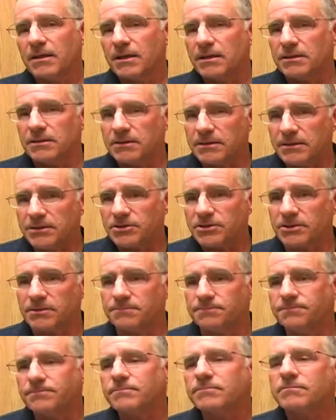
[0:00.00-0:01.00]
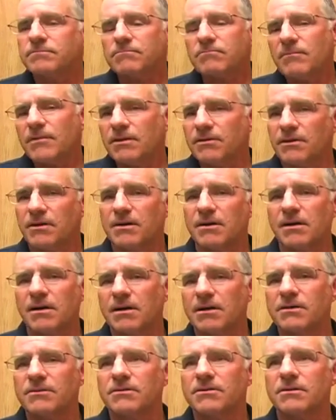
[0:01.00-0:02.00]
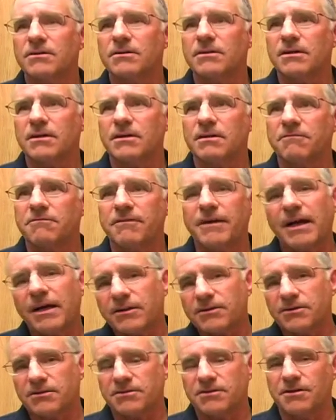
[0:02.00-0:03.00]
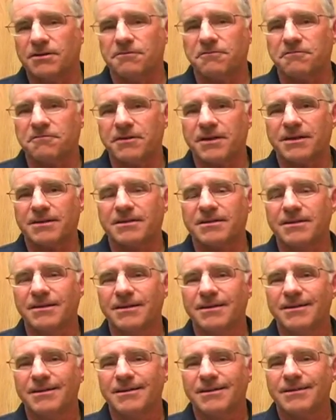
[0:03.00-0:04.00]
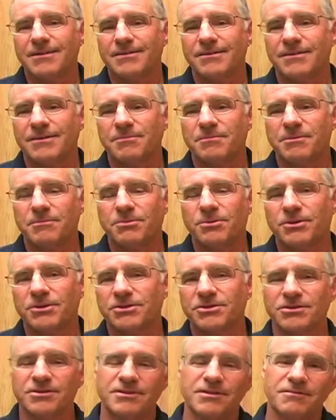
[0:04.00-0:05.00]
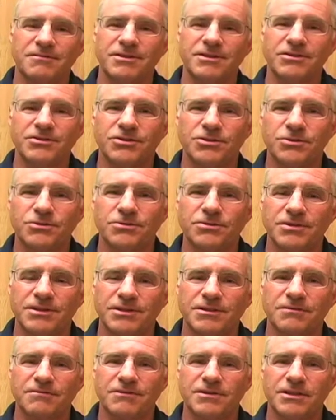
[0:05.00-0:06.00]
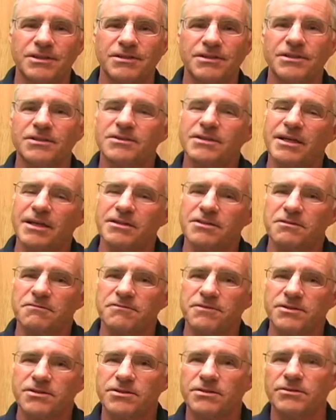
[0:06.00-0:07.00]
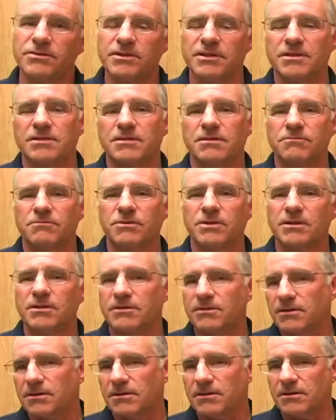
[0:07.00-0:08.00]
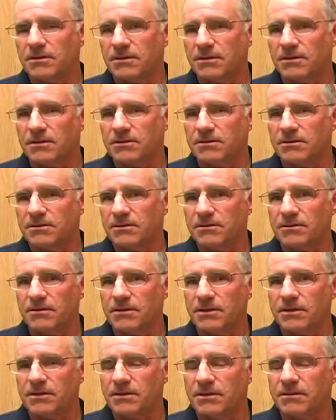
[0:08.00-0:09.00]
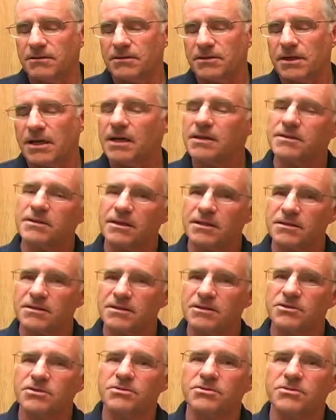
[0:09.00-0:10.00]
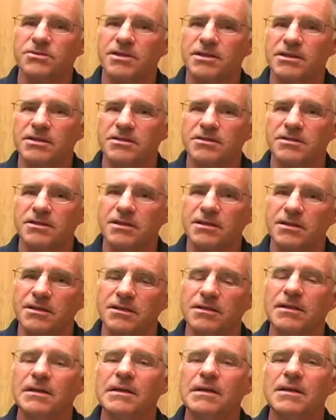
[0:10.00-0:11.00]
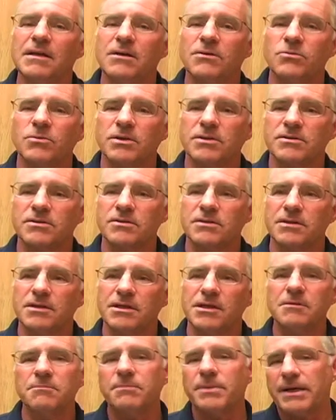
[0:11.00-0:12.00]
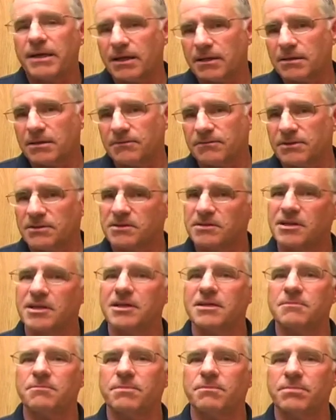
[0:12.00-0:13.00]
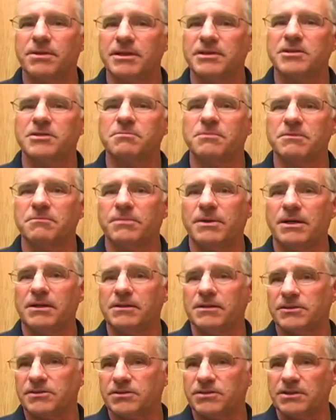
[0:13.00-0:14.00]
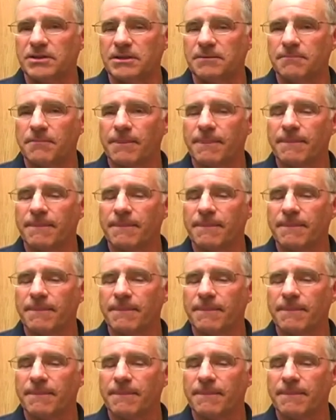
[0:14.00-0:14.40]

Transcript: In addition, there are other factors that affect the proportions of these youth in these kinds of facilities. And one of the context issues that I studied was the impact of a state placement policy.